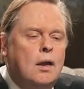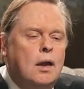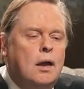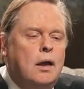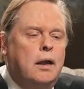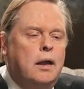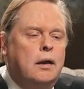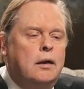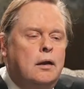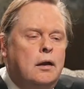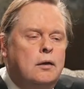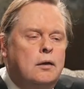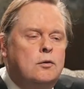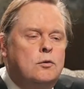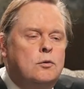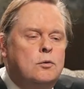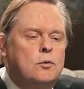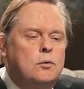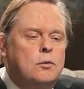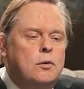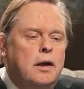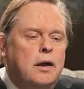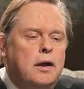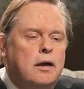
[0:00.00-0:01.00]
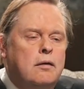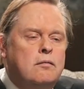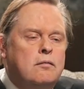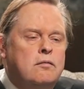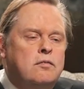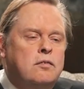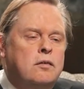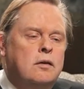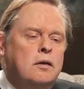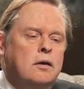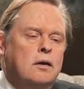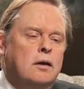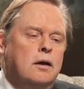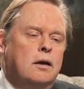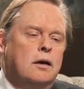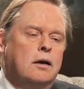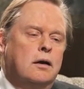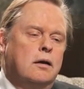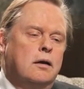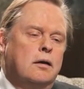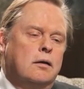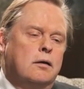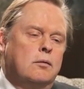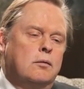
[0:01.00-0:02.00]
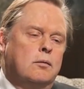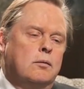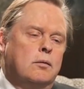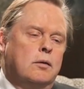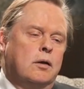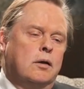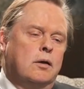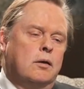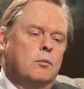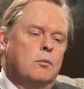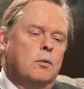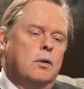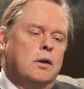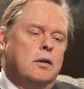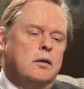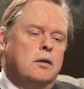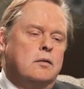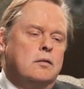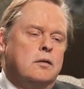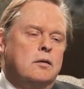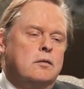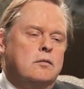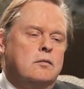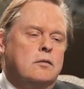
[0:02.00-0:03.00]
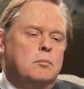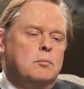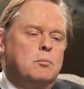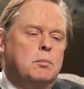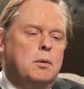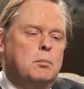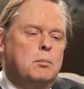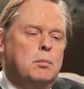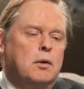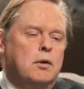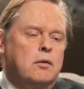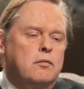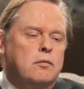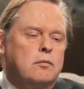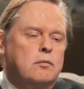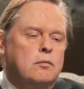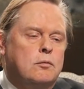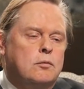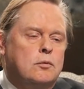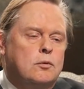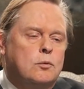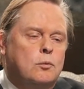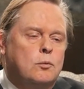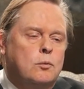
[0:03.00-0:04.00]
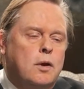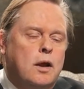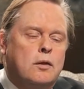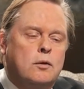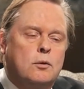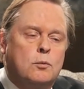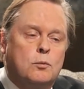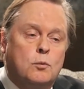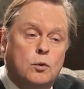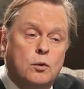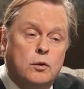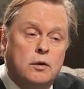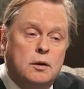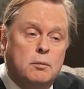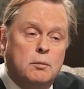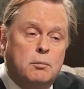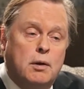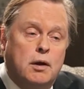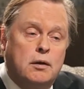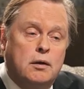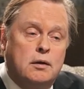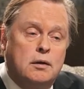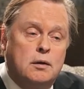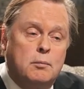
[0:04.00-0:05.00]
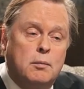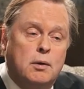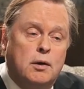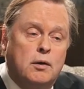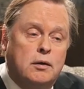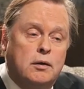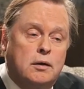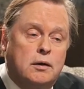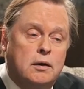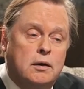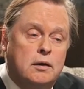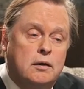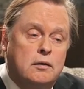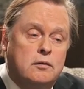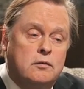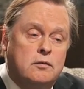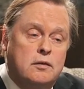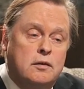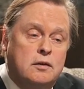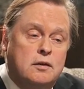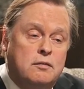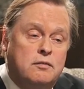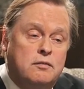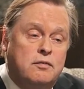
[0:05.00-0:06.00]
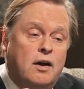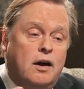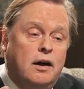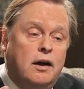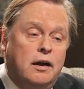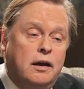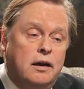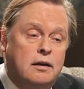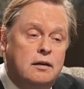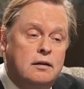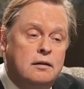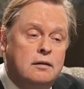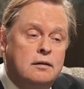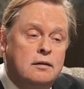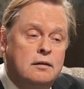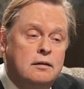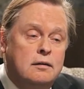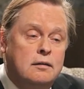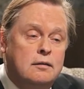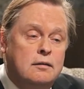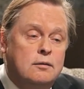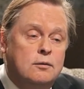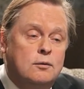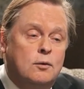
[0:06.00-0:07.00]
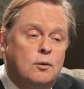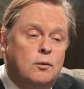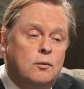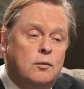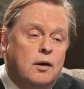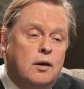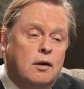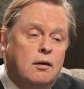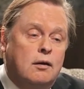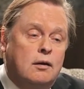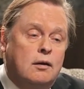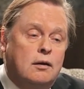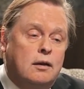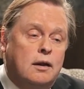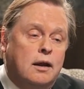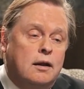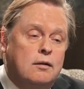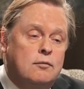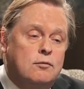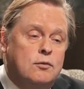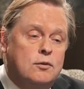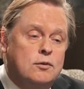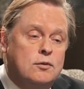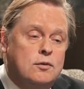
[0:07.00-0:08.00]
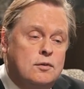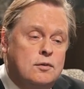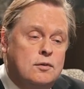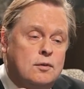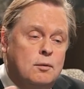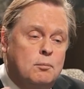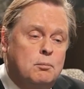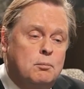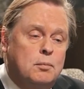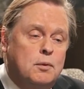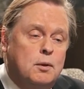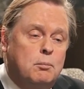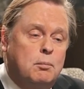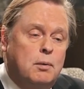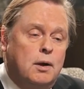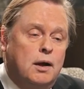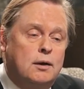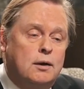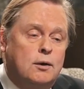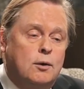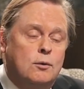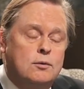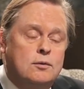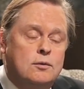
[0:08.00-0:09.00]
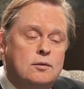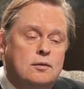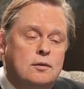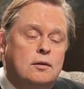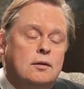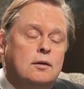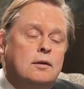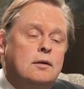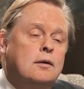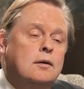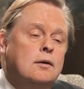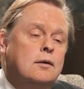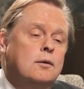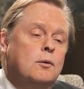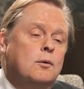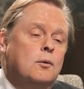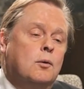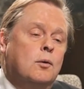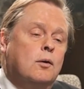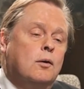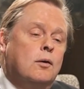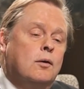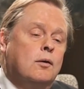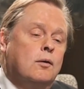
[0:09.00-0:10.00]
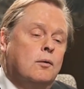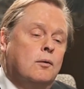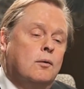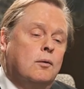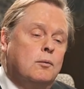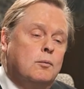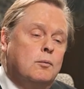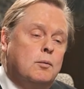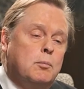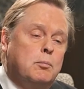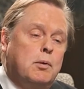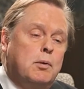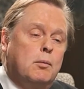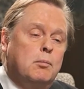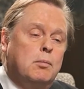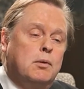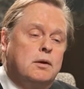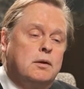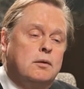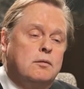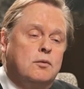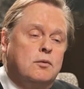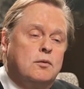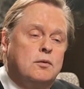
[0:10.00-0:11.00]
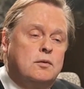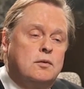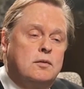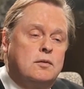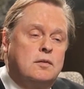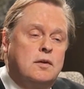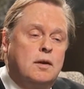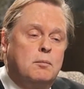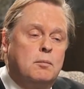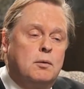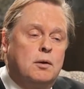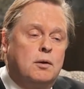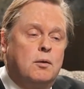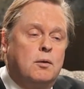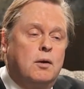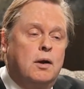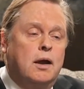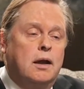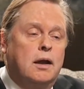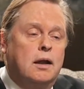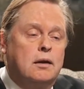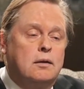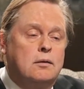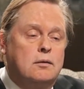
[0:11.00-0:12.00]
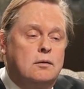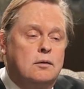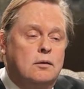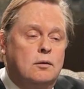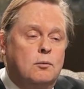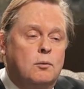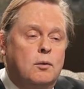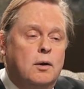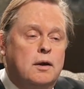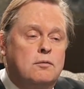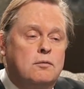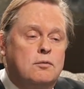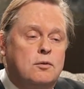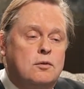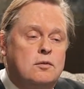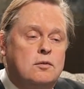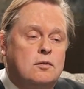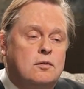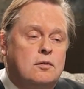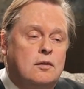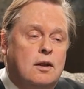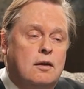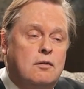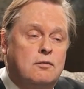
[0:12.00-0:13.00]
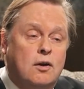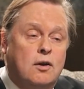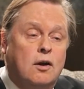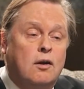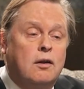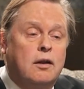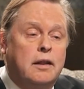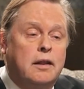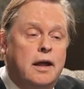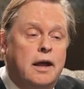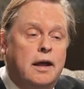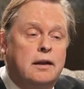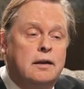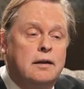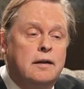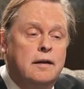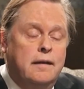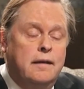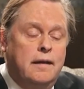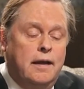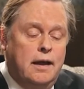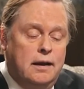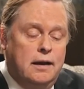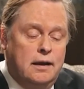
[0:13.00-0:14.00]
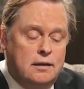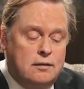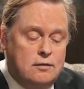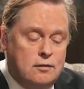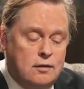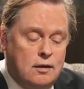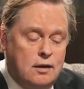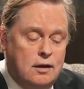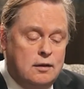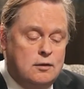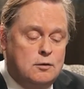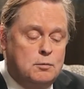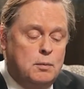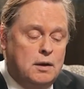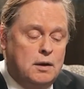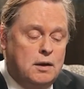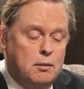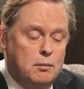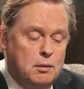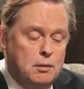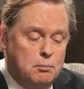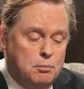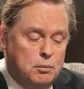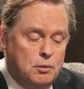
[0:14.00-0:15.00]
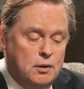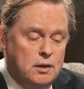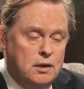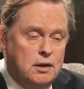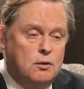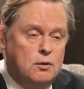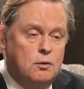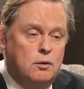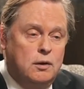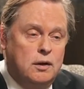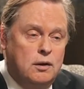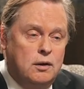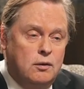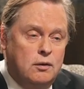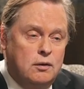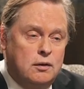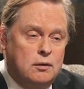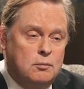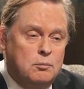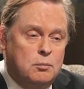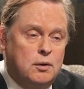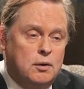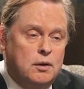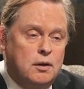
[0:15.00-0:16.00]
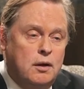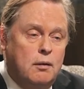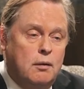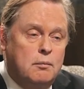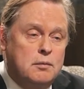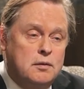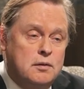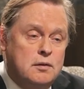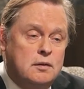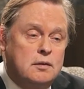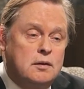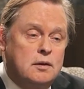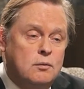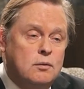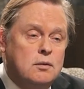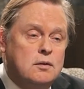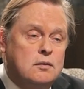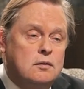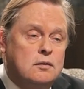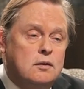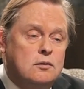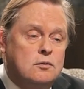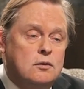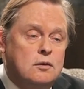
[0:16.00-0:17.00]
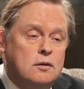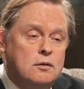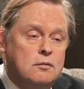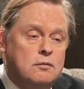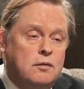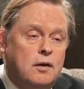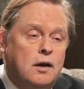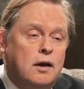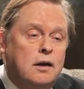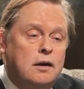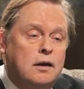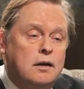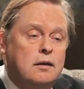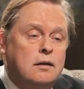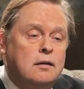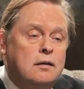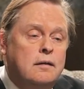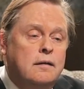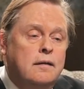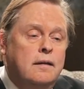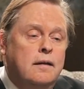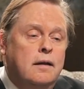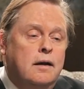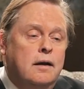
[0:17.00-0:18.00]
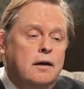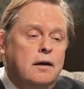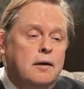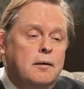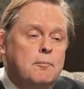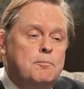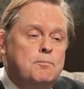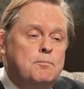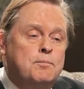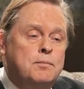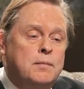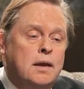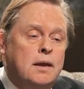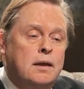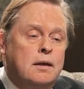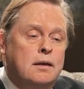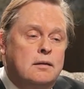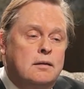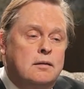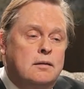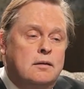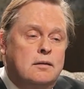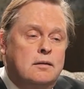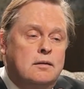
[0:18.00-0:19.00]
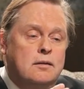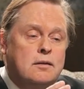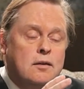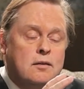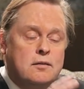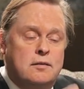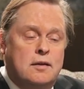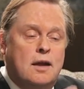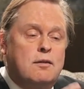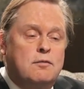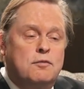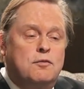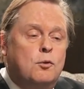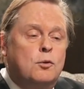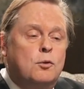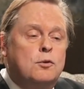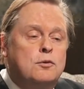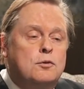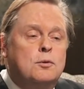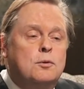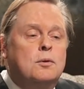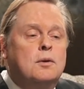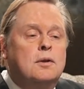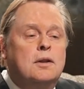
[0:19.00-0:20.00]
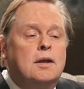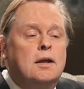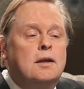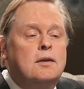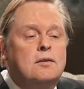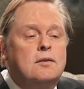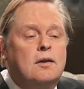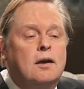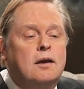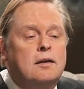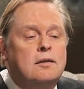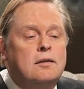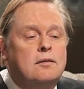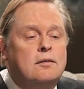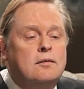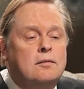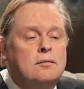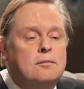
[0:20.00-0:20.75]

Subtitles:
And do you have, one of the things that people are rather worried about in America is the divide, the heartland versus the bicoastal, or Republican versus Democrat, right versus left, all of that. And it's becoming pretty coherent and pretty obvious that there is such a divide. Does that force you to take sides?